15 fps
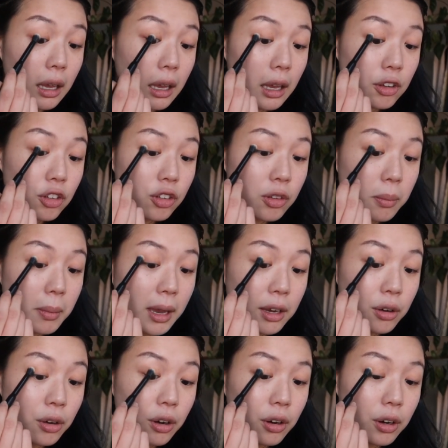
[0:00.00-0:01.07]
it just made
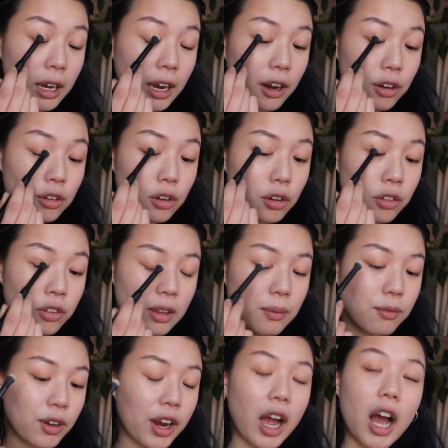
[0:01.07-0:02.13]
her character seem
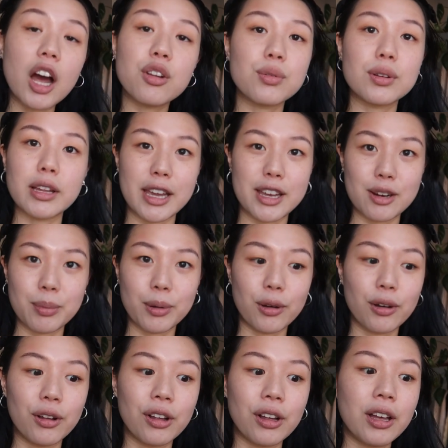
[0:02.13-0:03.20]
very
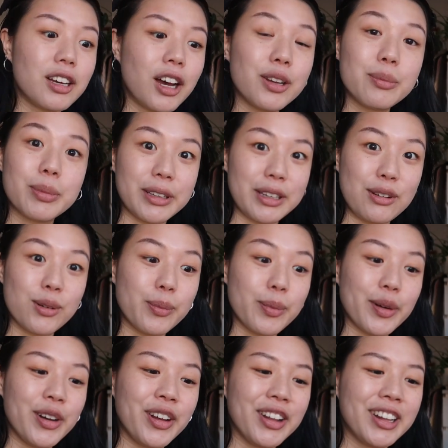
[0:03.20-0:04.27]
unrelatable unbelievable